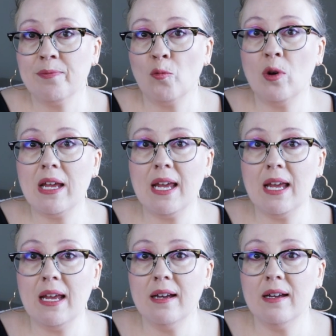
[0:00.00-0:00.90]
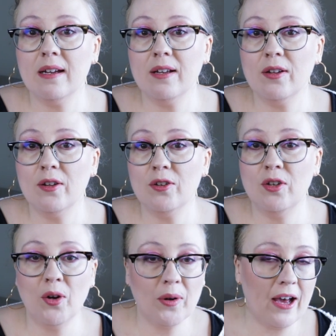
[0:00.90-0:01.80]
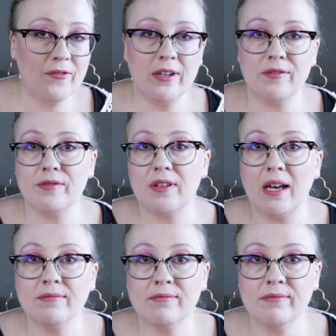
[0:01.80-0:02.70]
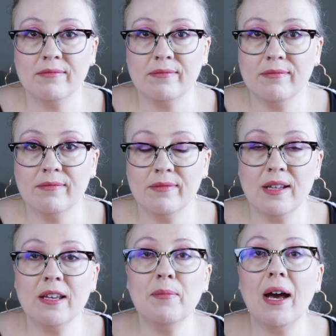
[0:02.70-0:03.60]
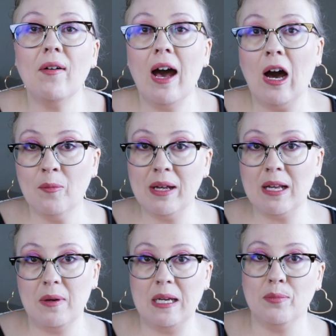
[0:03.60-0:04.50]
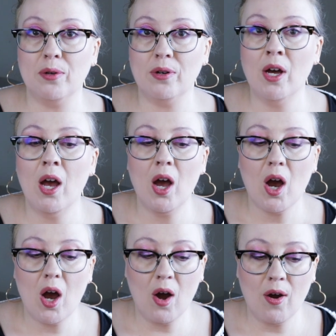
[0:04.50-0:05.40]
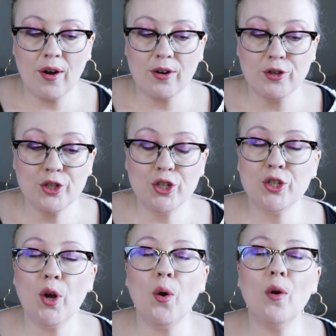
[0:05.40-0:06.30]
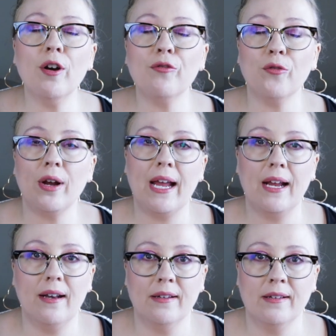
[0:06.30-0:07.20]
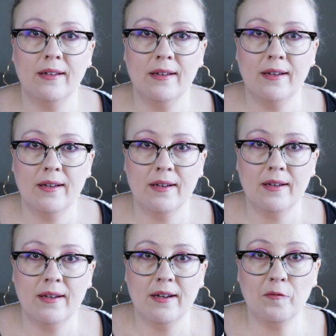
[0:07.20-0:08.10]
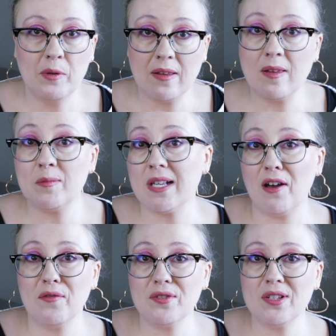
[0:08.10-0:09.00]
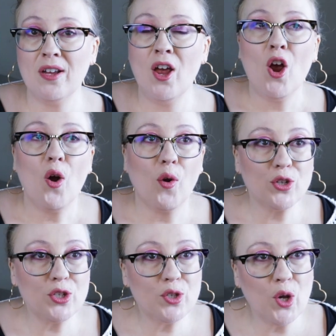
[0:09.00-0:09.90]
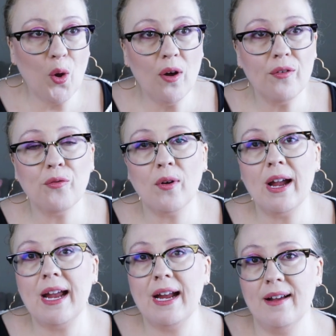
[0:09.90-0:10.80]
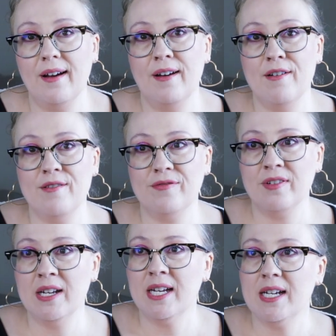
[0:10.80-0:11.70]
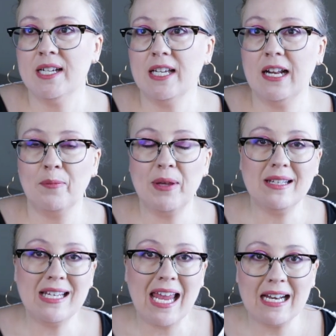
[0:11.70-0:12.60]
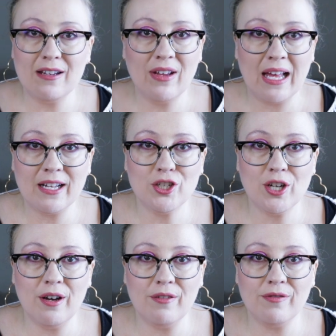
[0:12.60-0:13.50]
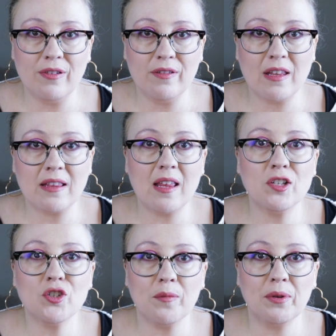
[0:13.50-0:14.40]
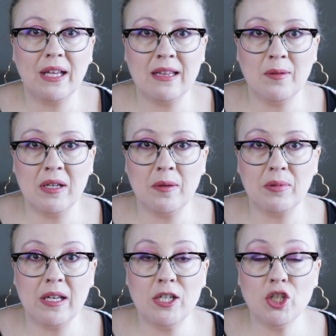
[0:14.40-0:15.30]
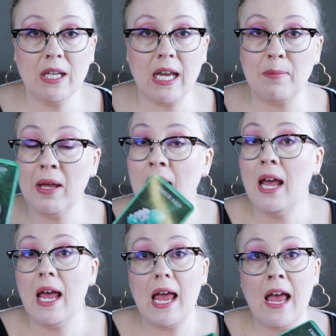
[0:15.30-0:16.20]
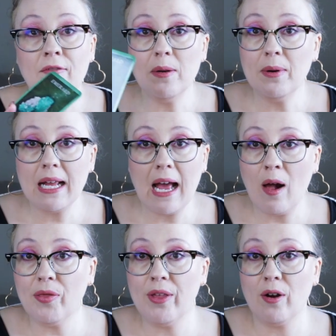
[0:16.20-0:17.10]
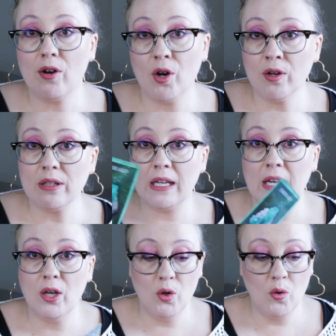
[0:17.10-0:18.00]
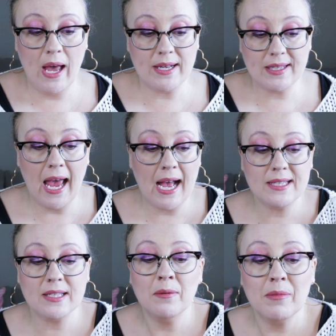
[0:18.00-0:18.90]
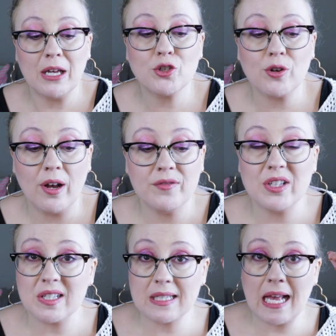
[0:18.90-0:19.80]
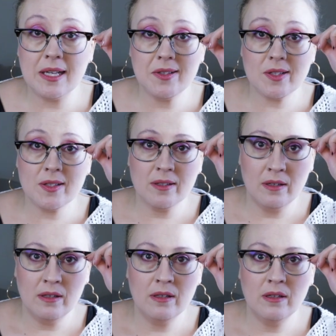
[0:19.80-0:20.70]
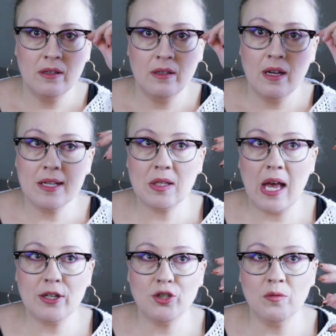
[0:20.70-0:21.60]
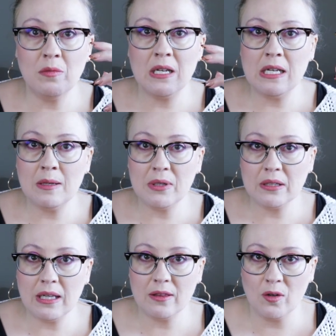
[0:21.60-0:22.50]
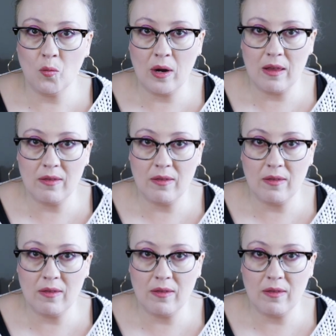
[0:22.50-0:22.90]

We don't have enough of that. Think about how many people are so afraid of being themselves or so afraid of, you know, being taken advantage of that they start playing the manipulation game everybody out there currently who has had some measure of success has had to manipulate their way